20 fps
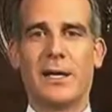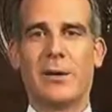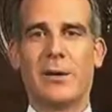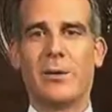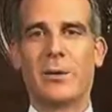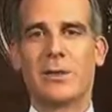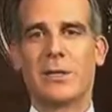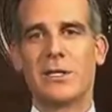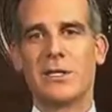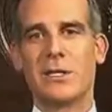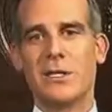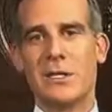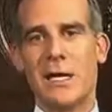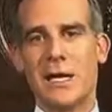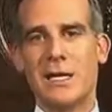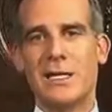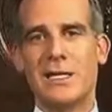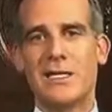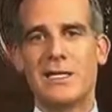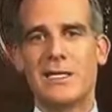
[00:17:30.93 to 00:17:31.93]
what the
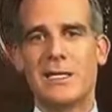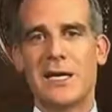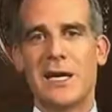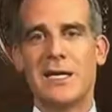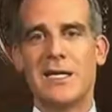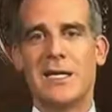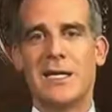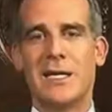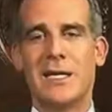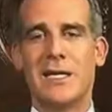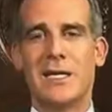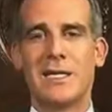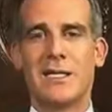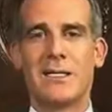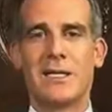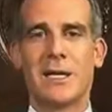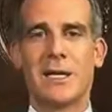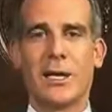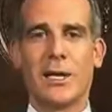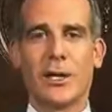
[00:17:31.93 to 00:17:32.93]
state has said
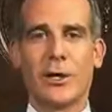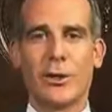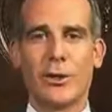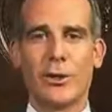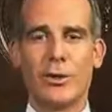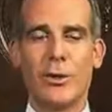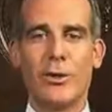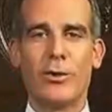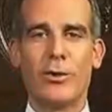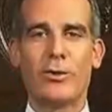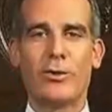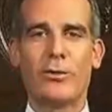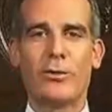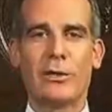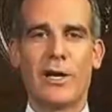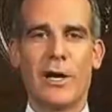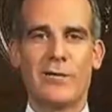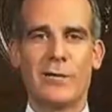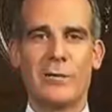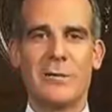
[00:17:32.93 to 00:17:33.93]
is local
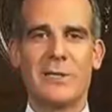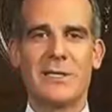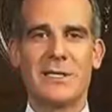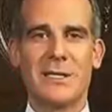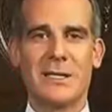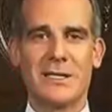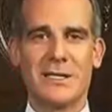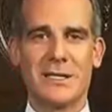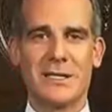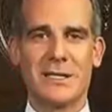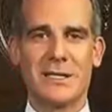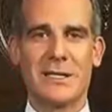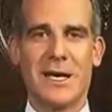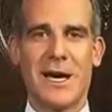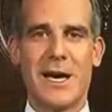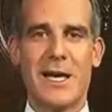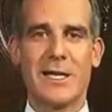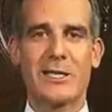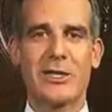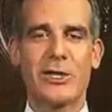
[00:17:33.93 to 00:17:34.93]
governments can
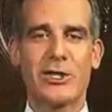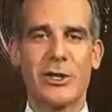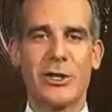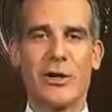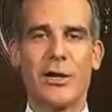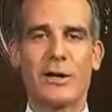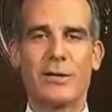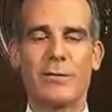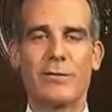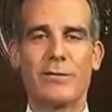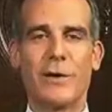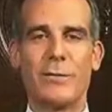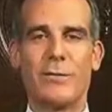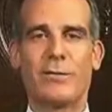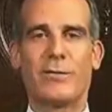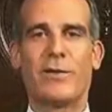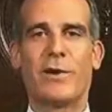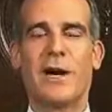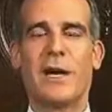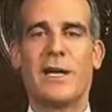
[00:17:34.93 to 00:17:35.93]
decide starting from
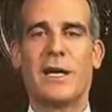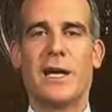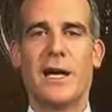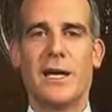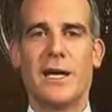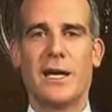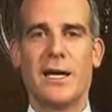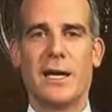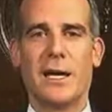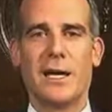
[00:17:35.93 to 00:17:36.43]
Friday